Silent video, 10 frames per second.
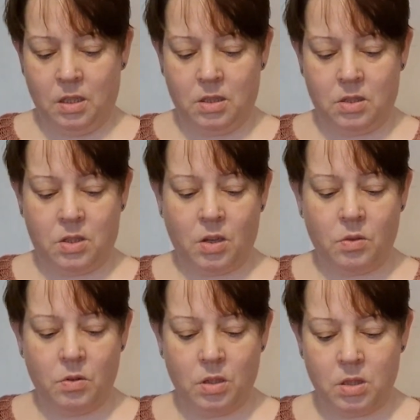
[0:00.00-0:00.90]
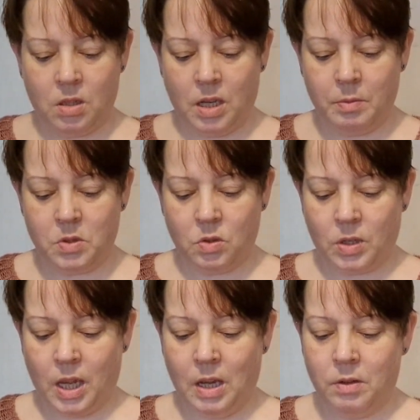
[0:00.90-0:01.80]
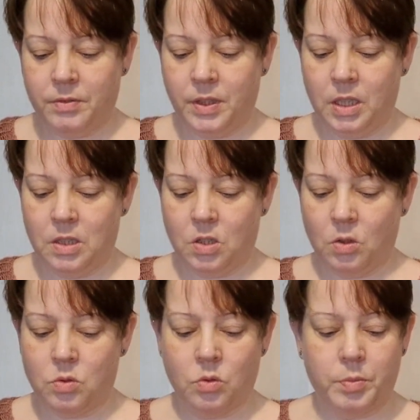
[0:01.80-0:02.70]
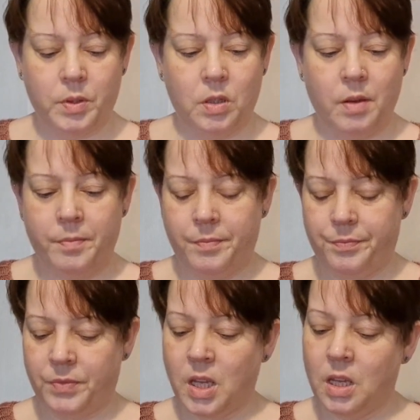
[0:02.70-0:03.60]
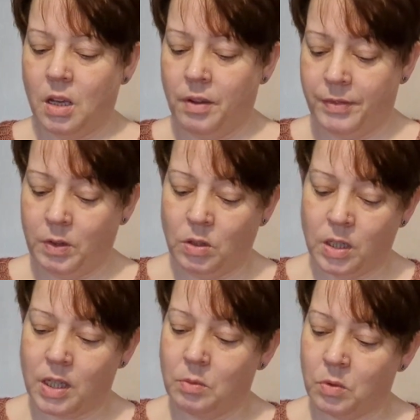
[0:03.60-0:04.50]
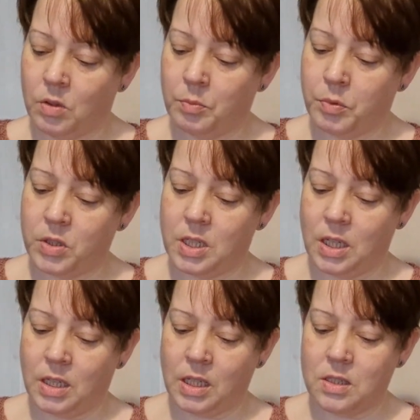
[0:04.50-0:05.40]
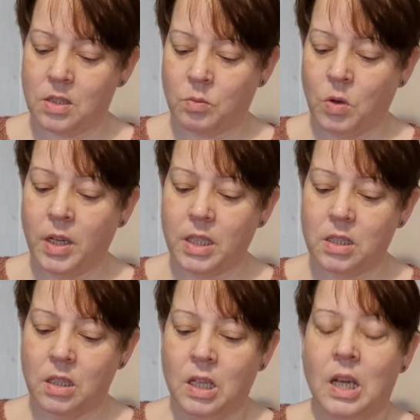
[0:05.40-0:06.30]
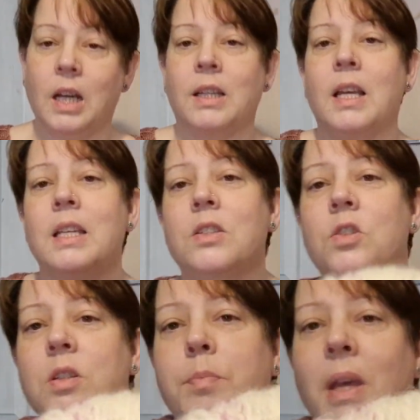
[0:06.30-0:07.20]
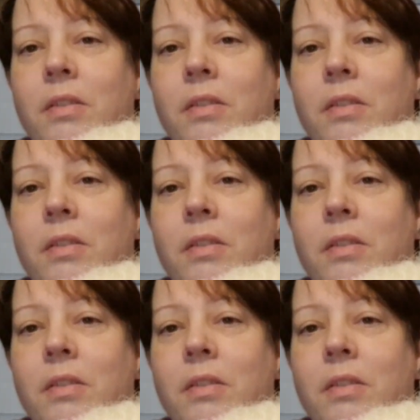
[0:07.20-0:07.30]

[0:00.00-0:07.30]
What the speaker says: So I don't know how much I'll get out of it in total, but yeah, I felt like it would look pretty against the white, and that is just bare